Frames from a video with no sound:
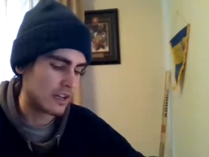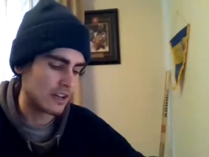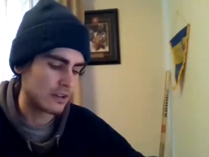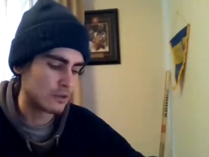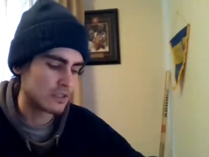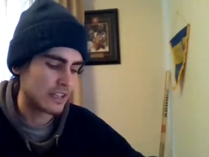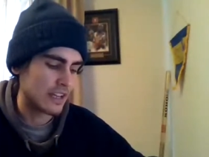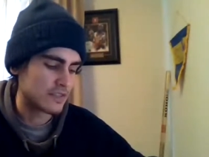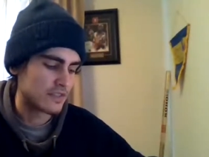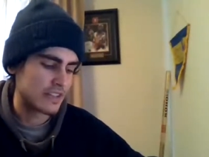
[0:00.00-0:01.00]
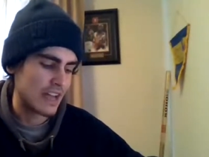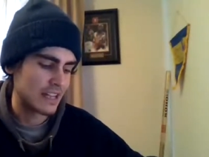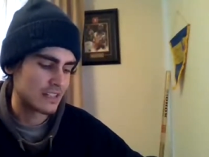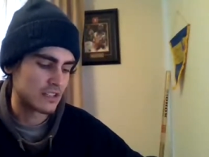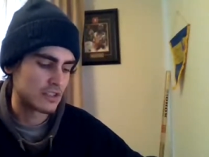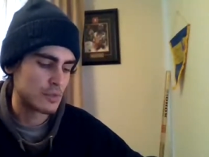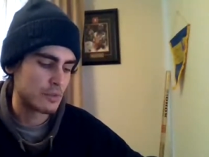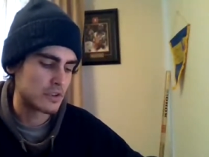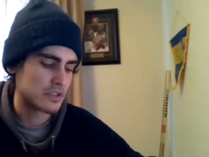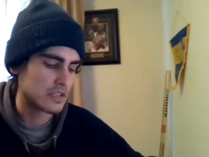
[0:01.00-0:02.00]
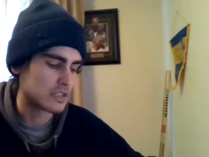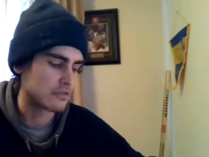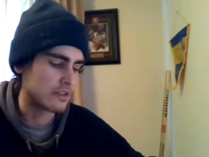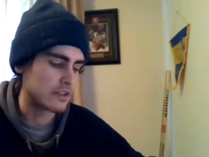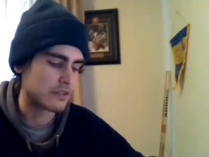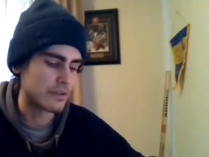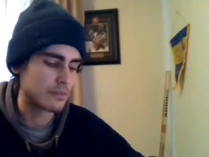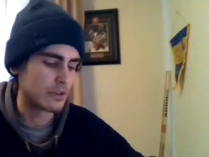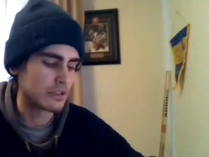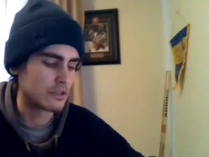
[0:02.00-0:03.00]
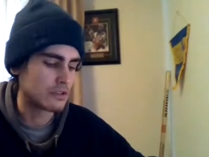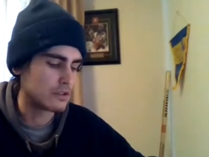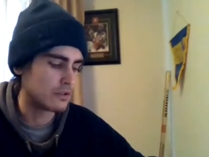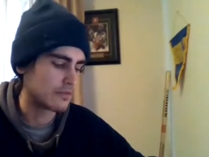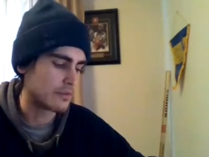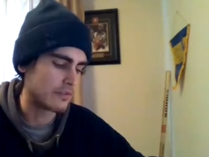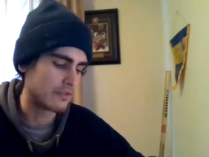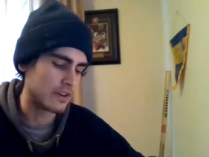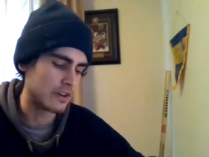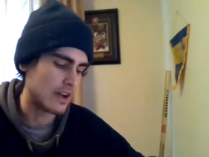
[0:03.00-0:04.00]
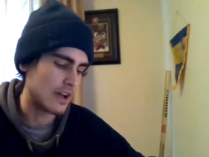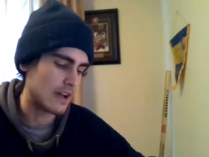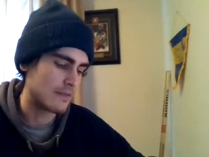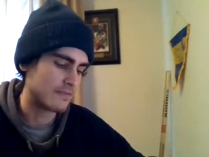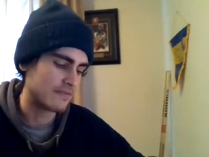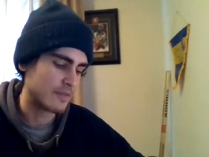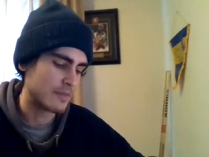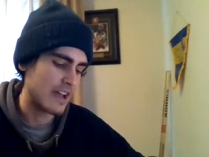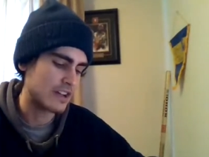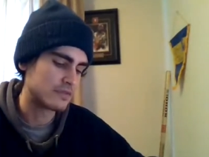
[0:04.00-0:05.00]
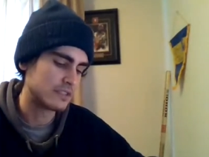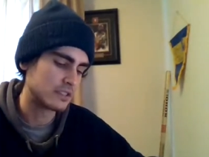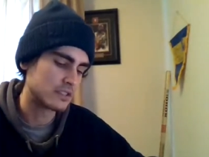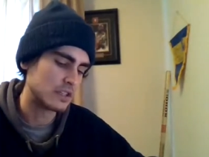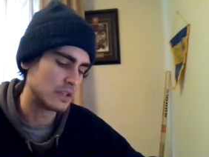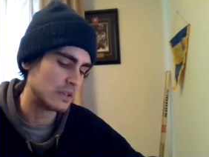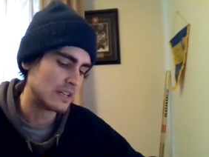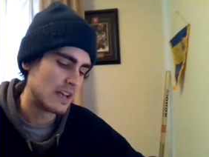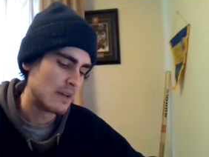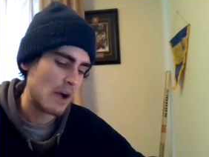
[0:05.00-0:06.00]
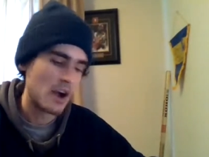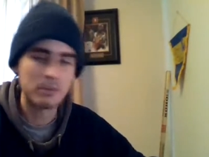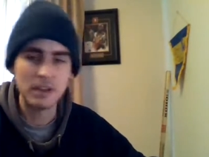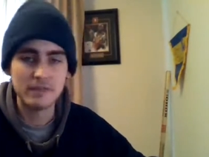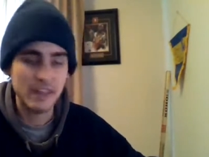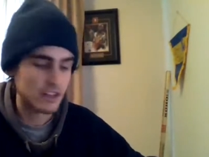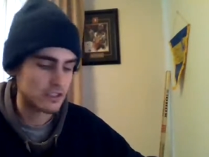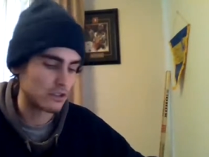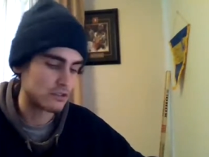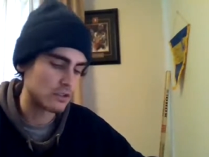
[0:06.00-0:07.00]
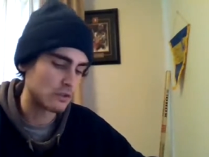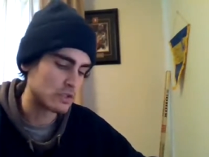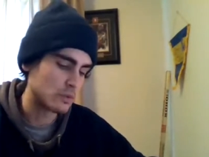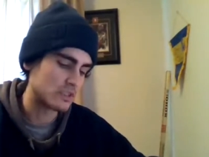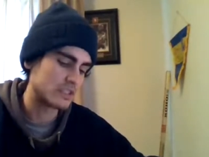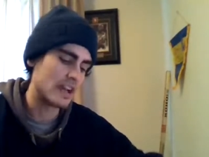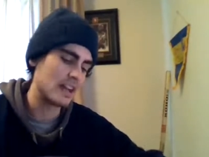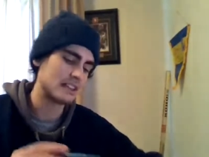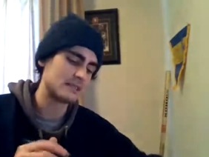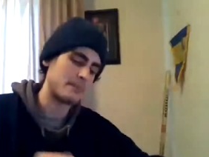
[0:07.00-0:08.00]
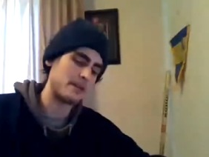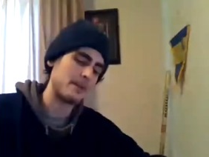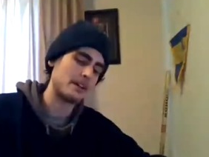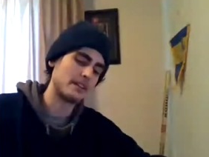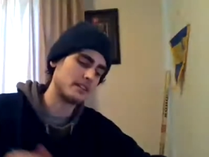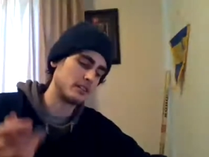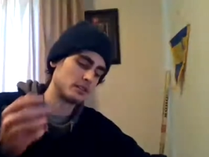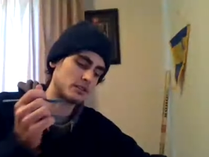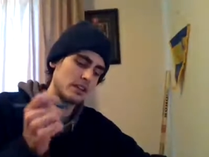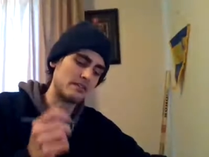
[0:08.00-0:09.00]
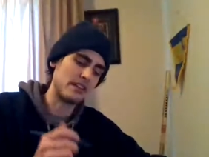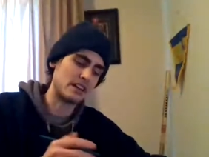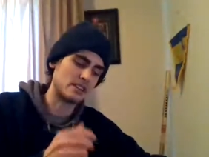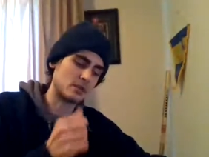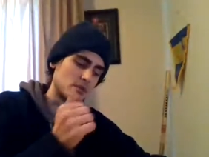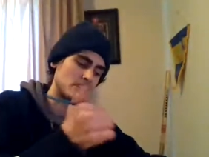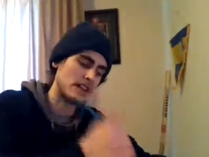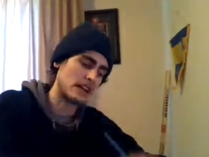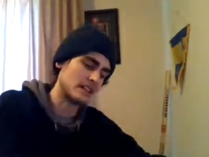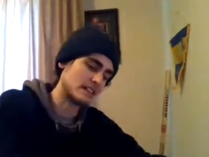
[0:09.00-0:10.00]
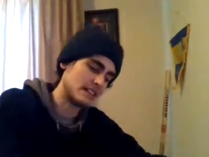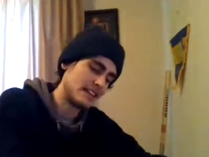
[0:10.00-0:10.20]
Goals against for Dallas is 2.63 to 3.22 from Nashville. So power play advantage also goes towards Dallas. Penalty kill advantage towards Dallas.